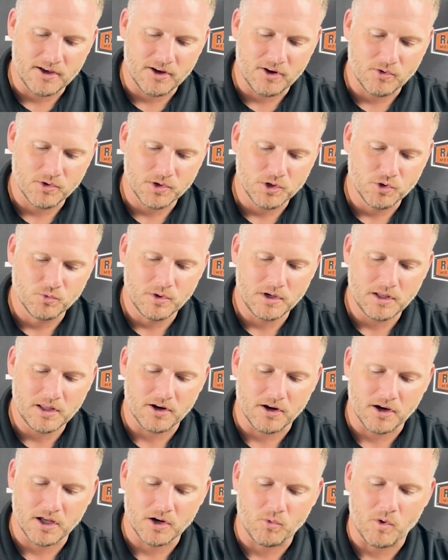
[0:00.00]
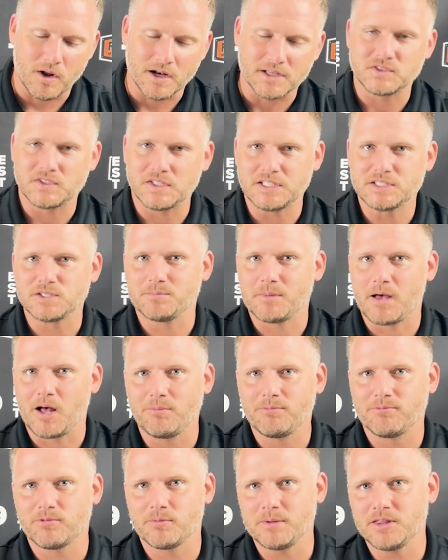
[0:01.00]
though, you really are going to want to seek some
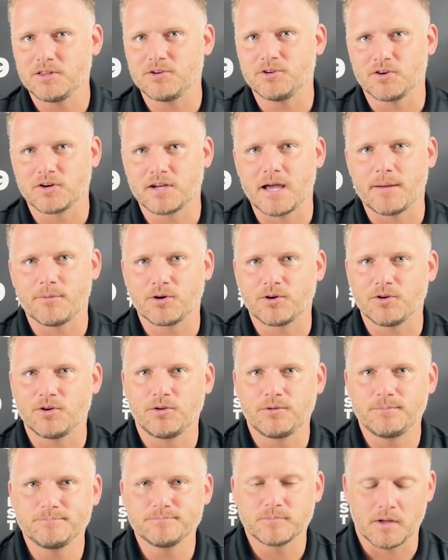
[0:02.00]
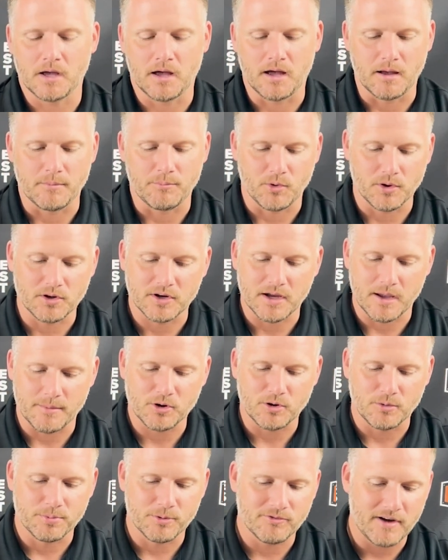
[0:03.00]
help from either your boiler
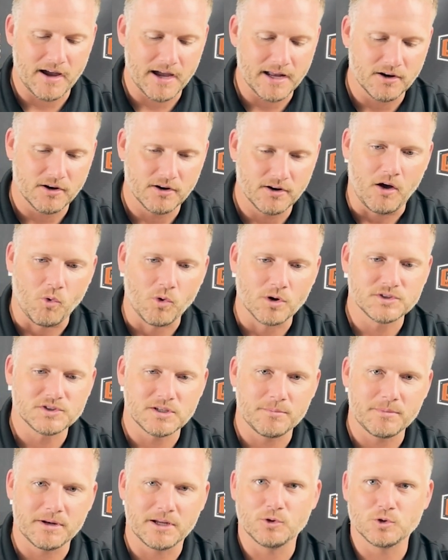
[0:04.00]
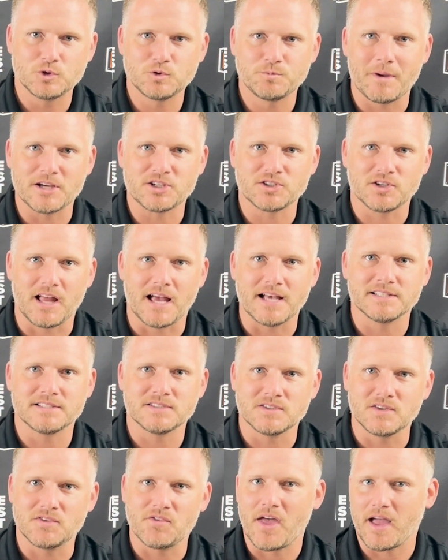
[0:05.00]
chemical provider or somebody who
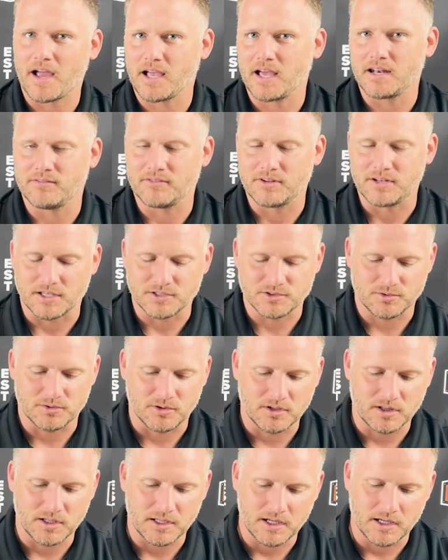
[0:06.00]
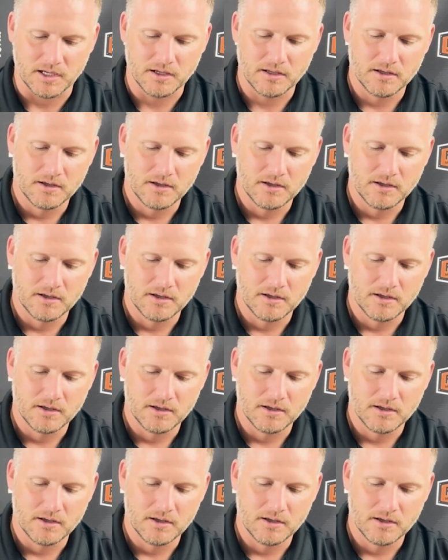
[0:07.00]
specializes in that kind of industrial cleaning.